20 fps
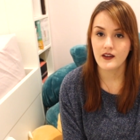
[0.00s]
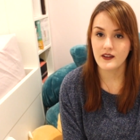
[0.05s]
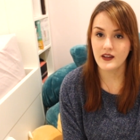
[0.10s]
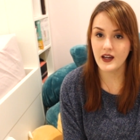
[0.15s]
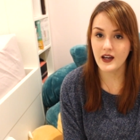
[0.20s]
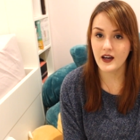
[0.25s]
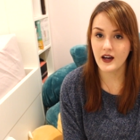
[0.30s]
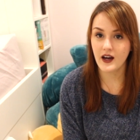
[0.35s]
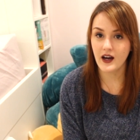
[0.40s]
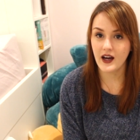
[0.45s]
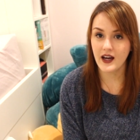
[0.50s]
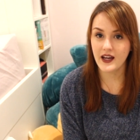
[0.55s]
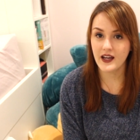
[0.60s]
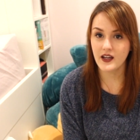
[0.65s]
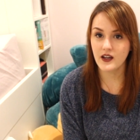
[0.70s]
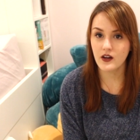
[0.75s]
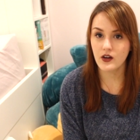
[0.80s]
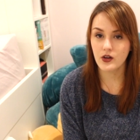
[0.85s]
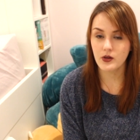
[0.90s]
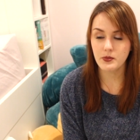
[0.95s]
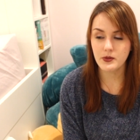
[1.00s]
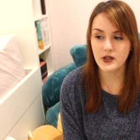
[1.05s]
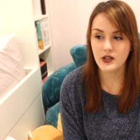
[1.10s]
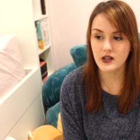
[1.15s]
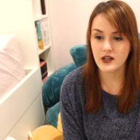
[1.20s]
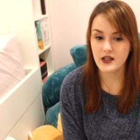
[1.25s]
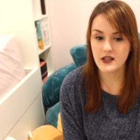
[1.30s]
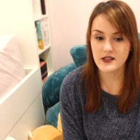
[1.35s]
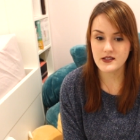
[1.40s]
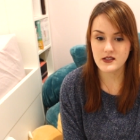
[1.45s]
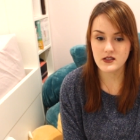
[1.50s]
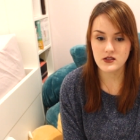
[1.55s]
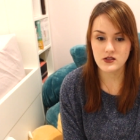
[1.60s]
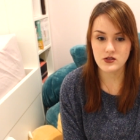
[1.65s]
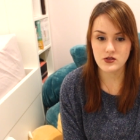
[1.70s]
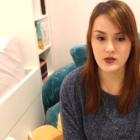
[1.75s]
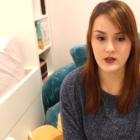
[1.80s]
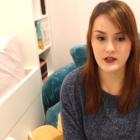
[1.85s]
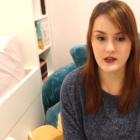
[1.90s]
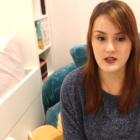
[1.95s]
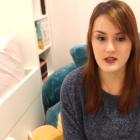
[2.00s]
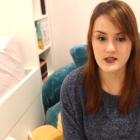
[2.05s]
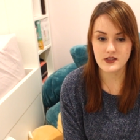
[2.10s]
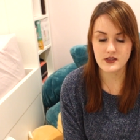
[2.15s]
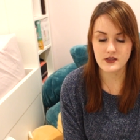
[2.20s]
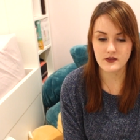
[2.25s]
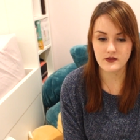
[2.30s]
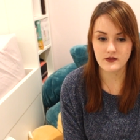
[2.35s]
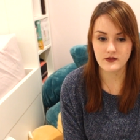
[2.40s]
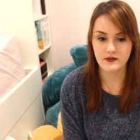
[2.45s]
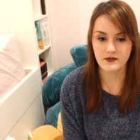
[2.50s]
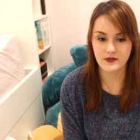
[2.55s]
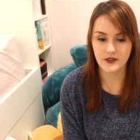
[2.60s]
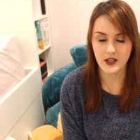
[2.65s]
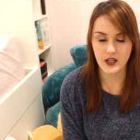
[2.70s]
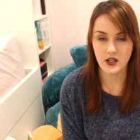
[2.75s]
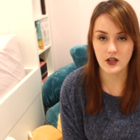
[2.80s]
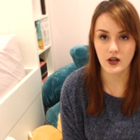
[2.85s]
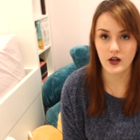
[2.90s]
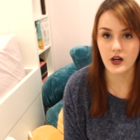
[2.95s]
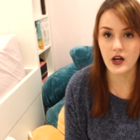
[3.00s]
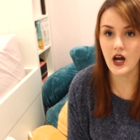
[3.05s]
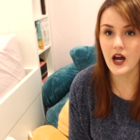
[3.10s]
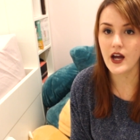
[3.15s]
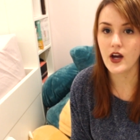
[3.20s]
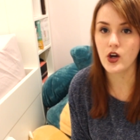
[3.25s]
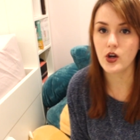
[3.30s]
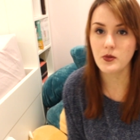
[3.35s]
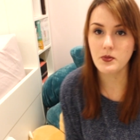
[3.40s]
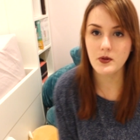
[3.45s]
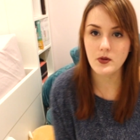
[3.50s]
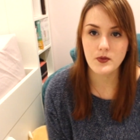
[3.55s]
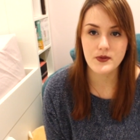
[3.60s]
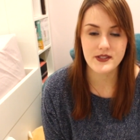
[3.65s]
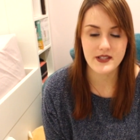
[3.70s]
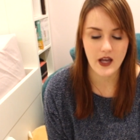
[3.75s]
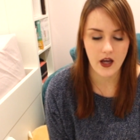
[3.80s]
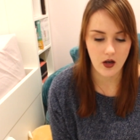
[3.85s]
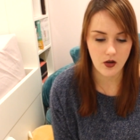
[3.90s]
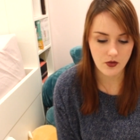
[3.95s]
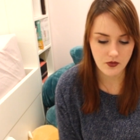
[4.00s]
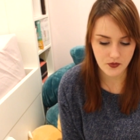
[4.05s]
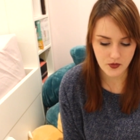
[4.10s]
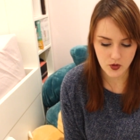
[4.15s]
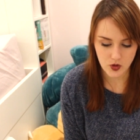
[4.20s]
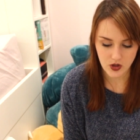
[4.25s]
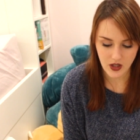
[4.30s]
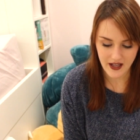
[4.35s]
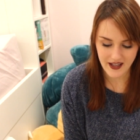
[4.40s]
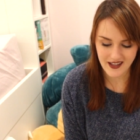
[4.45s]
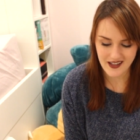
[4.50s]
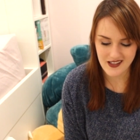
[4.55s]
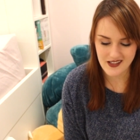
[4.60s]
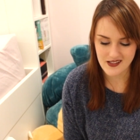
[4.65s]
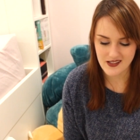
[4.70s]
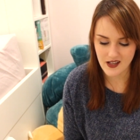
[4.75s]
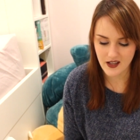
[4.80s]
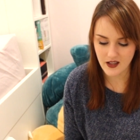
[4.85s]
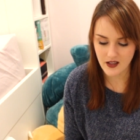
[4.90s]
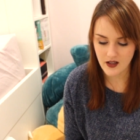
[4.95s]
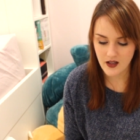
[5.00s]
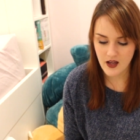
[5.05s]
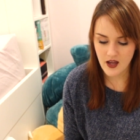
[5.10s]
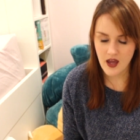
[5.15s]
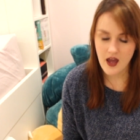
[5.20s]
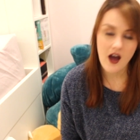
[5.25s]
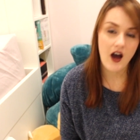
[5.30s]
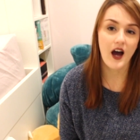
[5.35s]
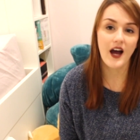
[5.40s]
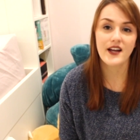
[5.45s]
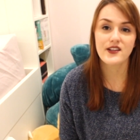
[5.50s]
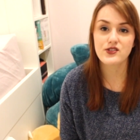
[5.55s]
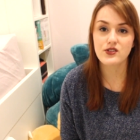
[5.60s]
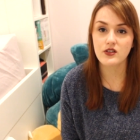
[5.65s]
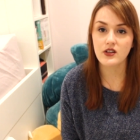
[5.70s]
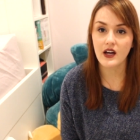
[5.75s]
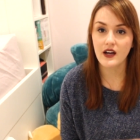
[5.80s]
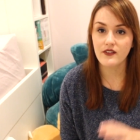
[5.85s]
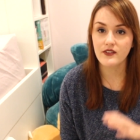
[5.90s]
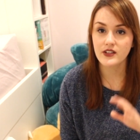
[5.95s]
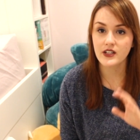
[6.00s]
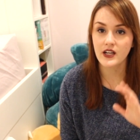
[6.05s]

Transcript: Yeah, I hope you guys enjoyed this video. I hope it was helpful. Like I said, I do have